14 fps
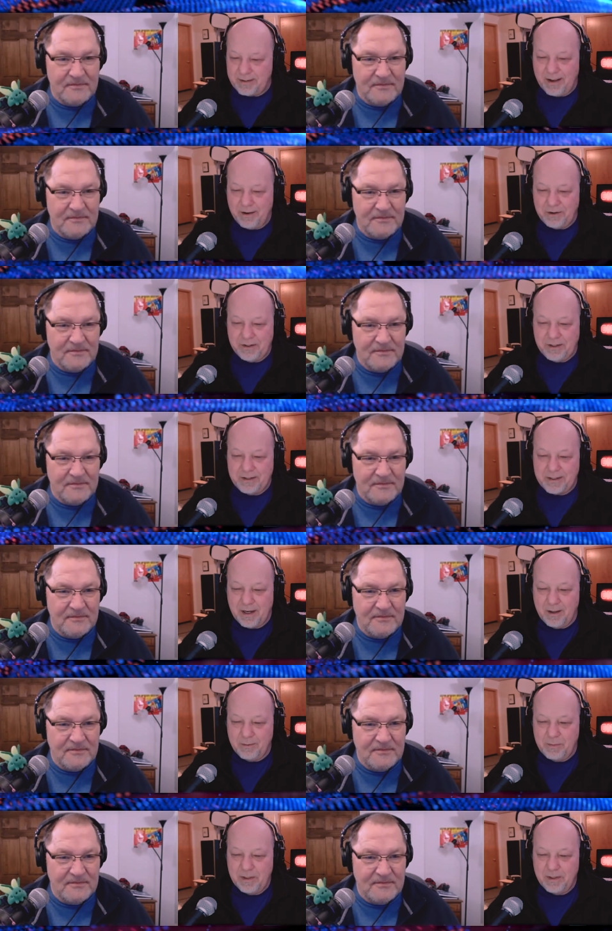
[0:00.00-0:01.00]
Speaker 1: down in the
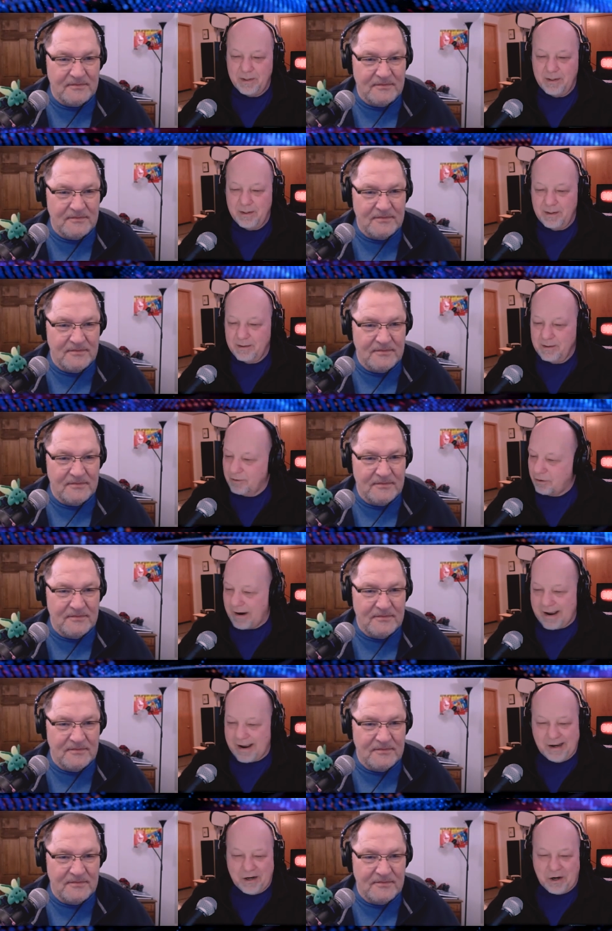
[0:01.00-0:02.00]
tub,
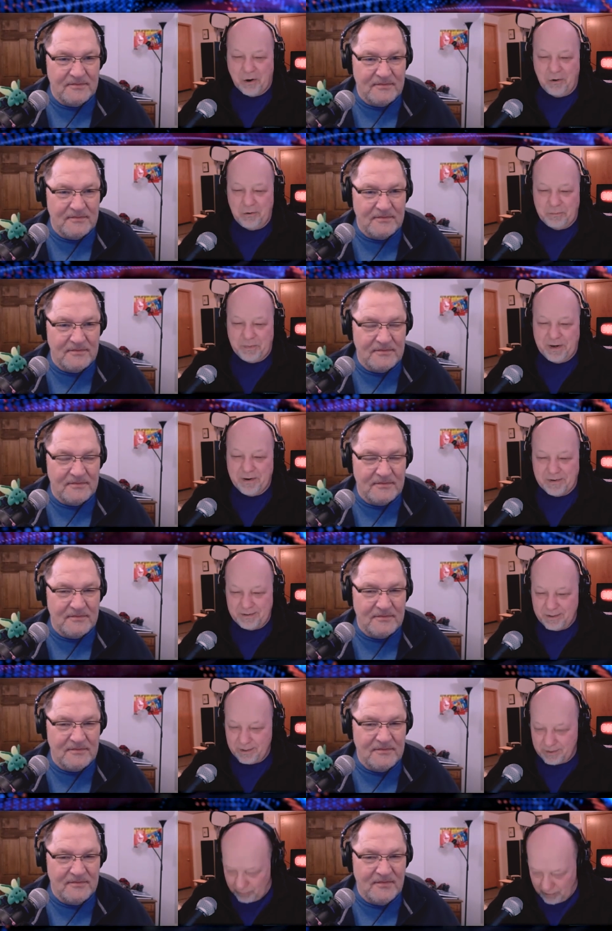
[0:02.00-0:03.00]
crack a cold beer and
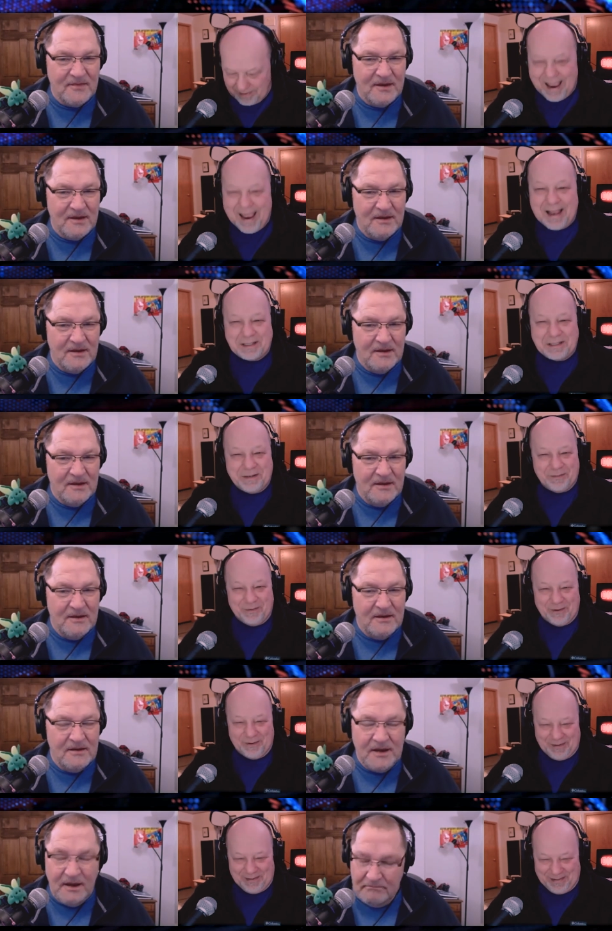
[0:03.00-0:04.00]
just relax for
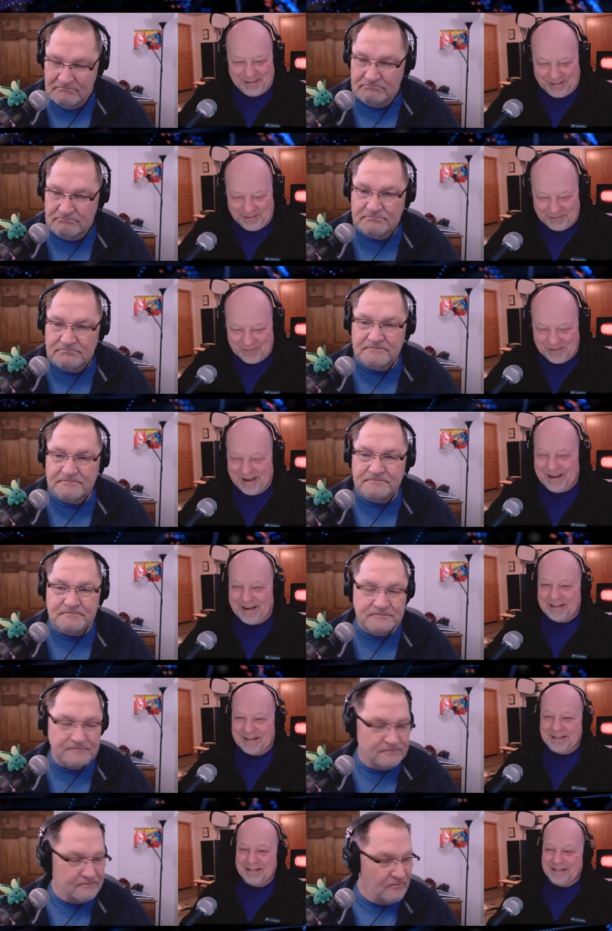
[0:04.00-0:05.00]
yep. a little
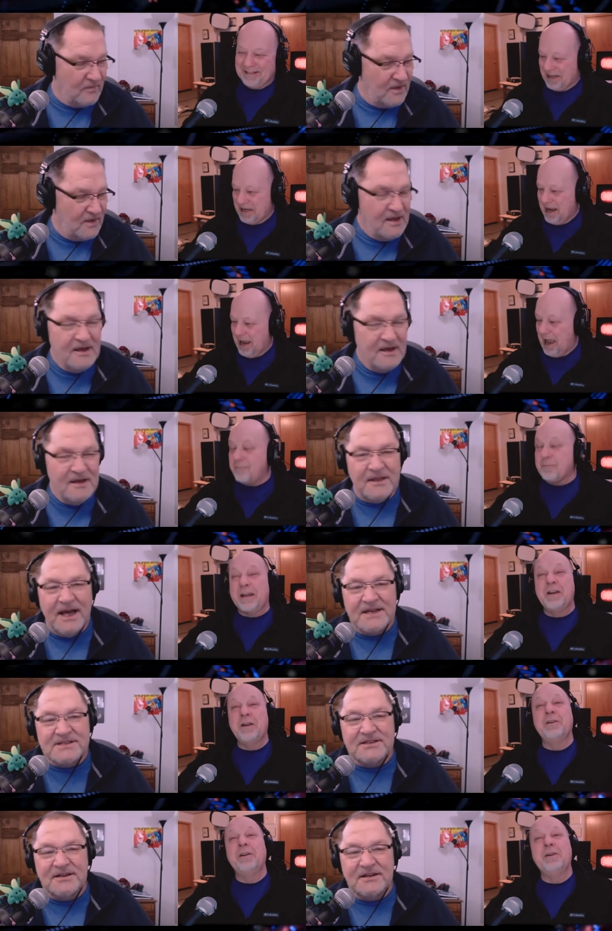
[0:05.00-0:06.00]
while. I've That's been
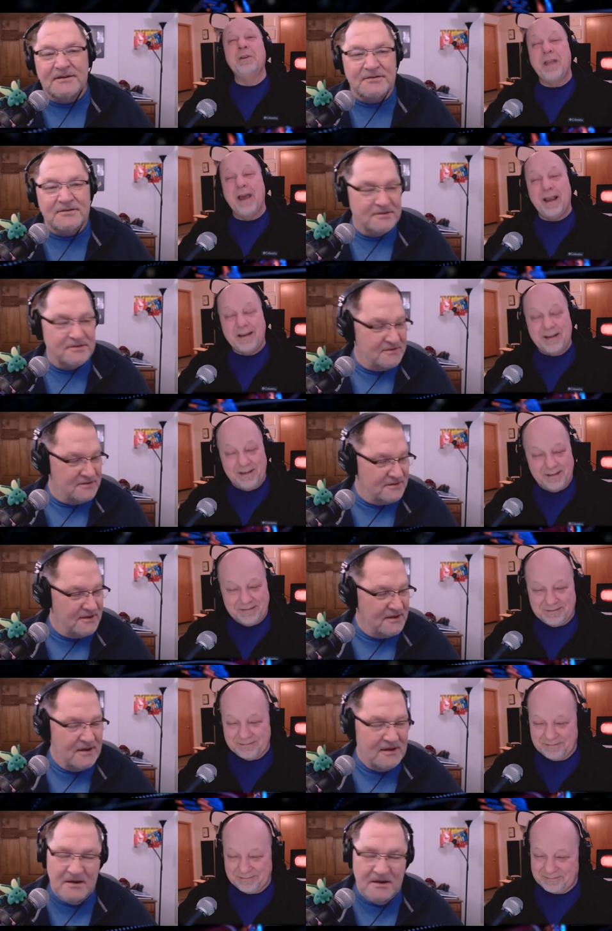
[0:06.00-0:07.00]
known little, to
Speaker 2: do that.
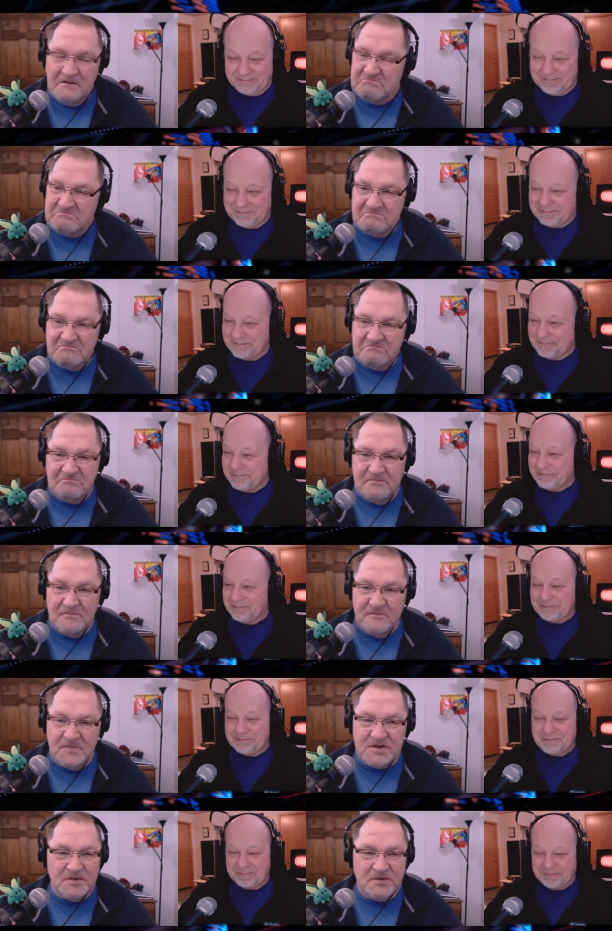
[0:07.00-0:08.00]

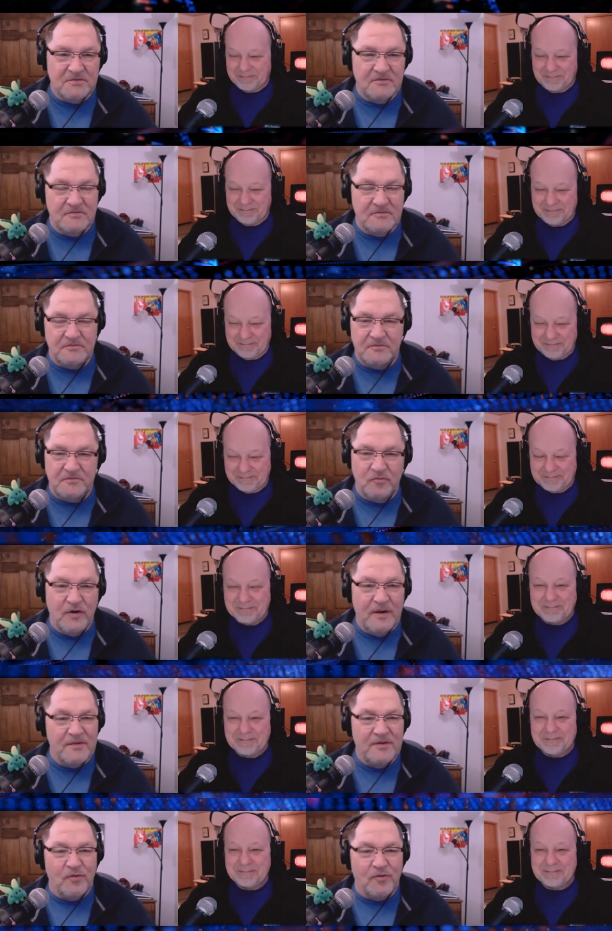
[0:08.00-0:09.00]
There,
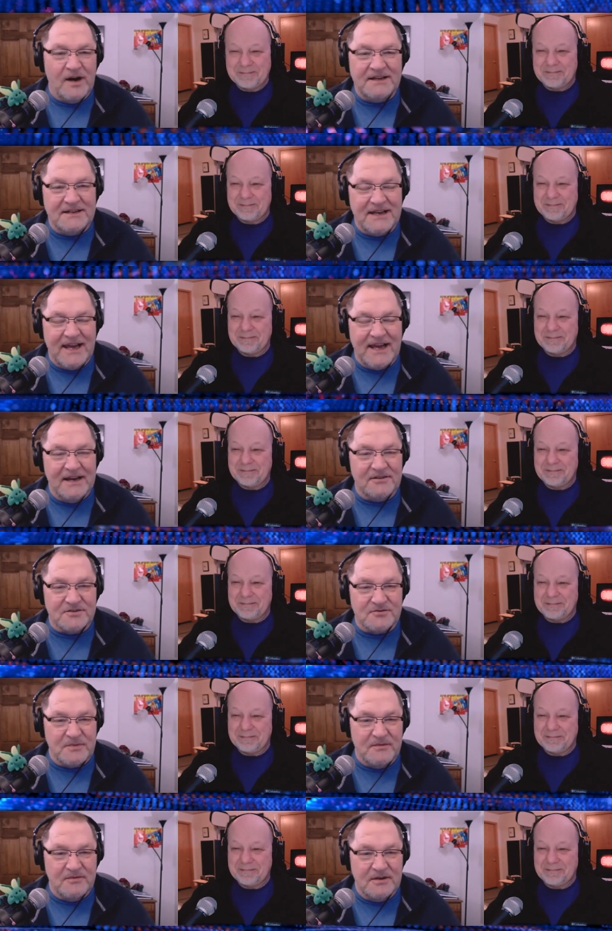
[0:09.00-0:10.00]
women, wine, and candles.
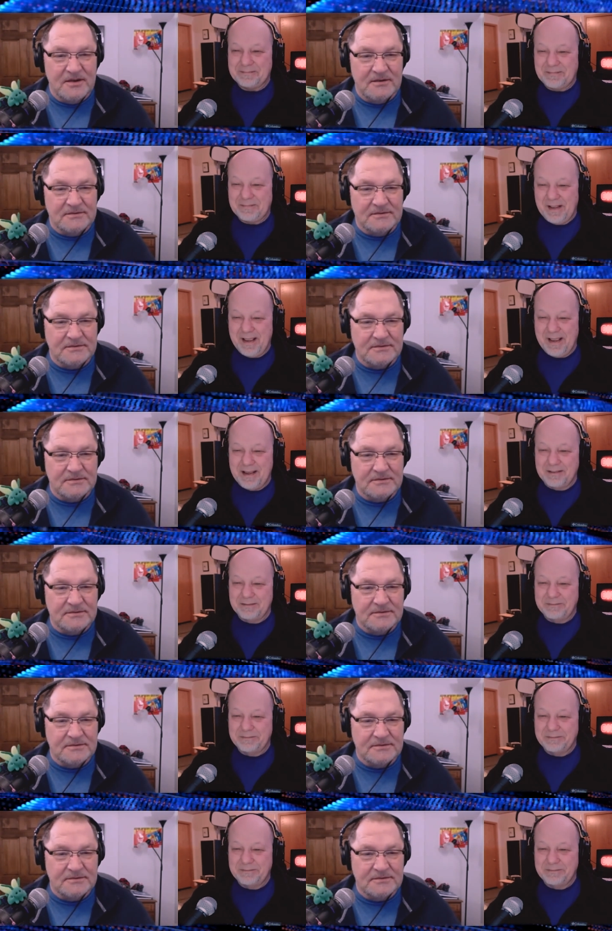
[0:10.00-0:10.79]
Remember? Yeah.